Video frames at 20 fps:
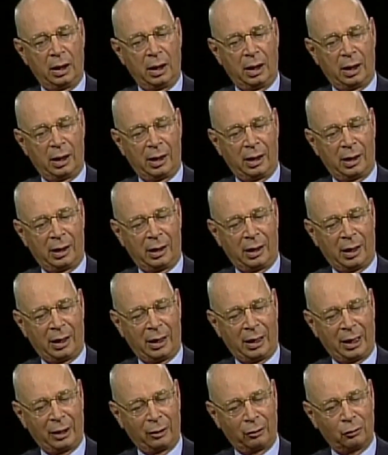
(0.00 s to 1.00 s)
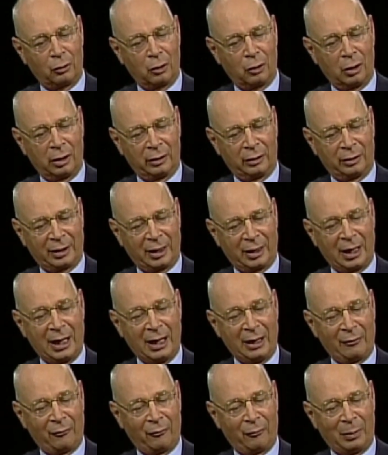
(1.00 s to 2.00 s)
I had to
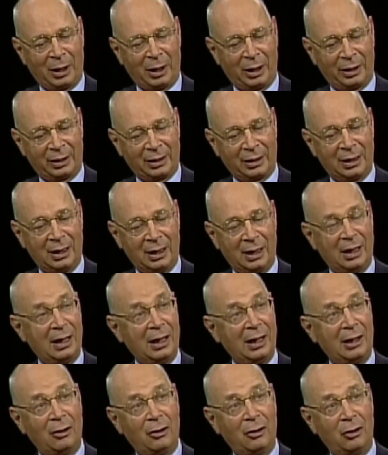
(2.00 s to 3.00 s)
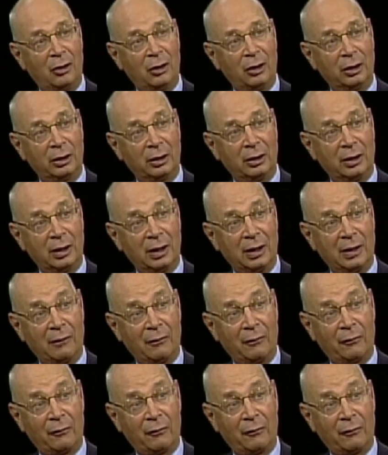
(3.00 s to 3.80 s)
drive by car on